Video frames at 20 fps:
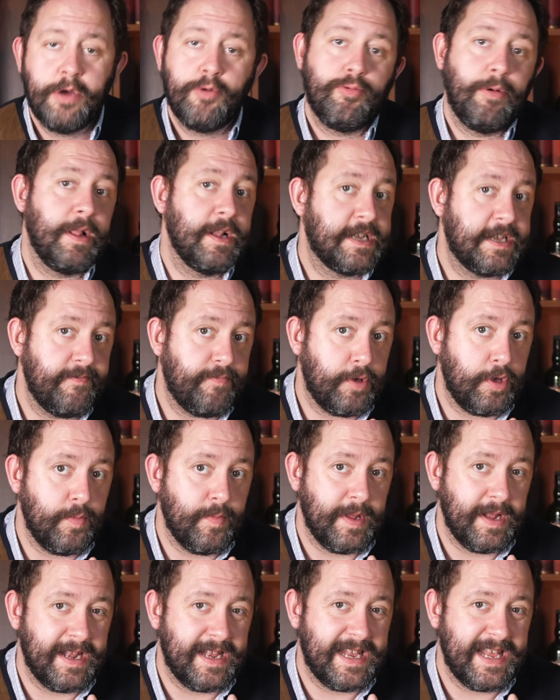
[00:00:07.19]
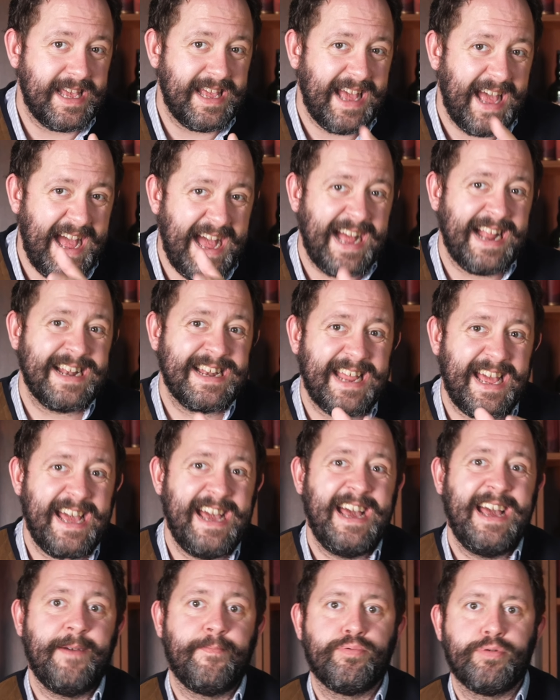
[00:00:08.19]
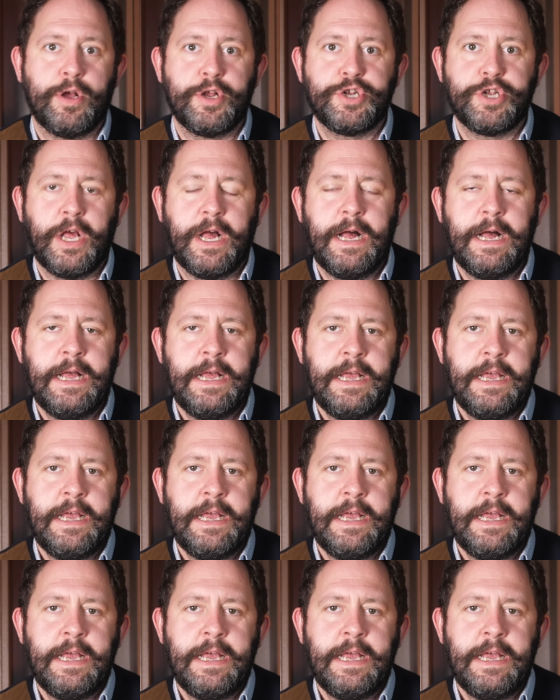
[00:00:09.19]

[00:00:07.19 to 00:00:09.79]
relative humidity and air pressure,